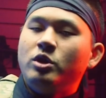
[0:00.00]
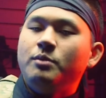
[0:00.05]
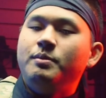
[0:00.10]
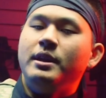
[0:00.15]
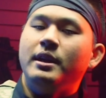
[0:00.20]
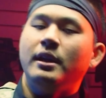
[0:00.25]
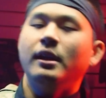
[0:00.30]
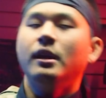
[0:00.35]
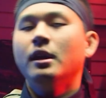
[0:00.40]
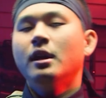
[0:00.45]
to
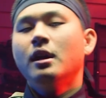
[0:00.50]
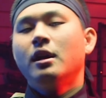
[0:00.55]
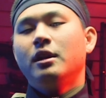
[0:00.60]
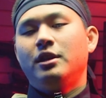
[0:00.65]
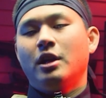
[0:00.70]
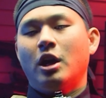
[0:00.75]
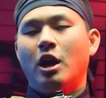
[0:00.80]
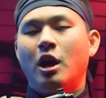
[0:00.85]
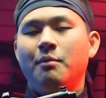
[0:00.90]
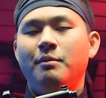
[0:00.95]
be
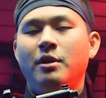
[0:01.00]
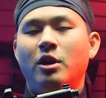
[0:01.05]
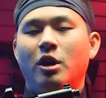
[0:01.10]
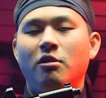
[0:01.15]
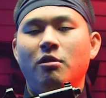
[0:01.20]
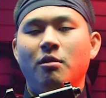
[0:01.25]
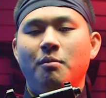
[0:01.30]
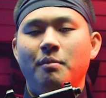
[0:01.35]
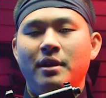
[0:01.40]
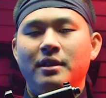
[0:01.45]
the Army
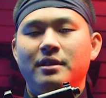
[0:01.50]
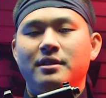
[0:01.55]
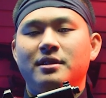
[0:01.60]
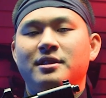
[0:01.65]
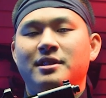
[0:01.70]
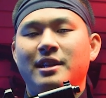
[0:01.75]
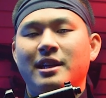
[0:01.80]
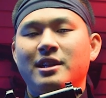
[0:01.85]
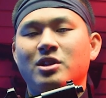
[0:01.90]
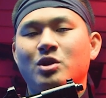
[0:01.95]
Armament
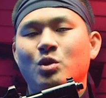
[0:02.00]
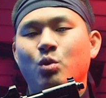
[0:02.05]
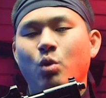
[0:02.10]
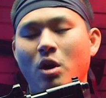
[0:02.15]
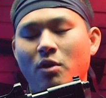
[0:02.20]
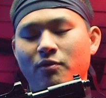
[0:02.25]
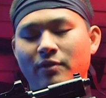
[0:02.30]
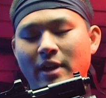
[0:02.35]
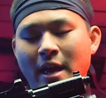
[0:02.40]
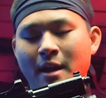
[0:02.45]

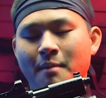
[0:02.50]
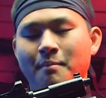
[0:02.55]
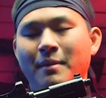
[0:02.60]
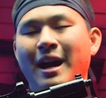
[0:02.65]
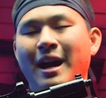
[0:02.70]
612M